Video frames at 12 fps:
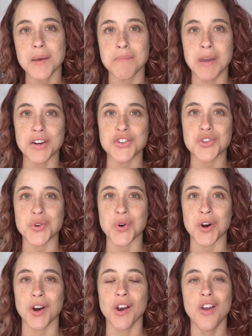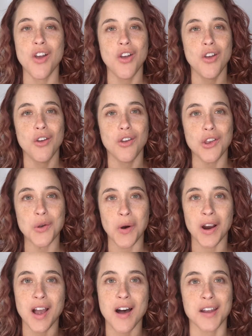make sure you
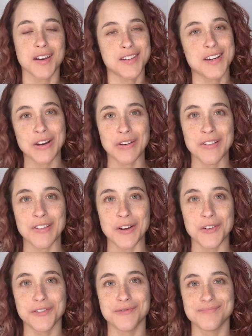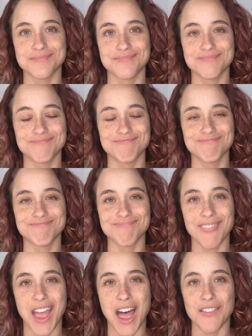are kind to yourself.
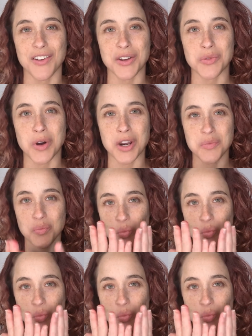Have a good one.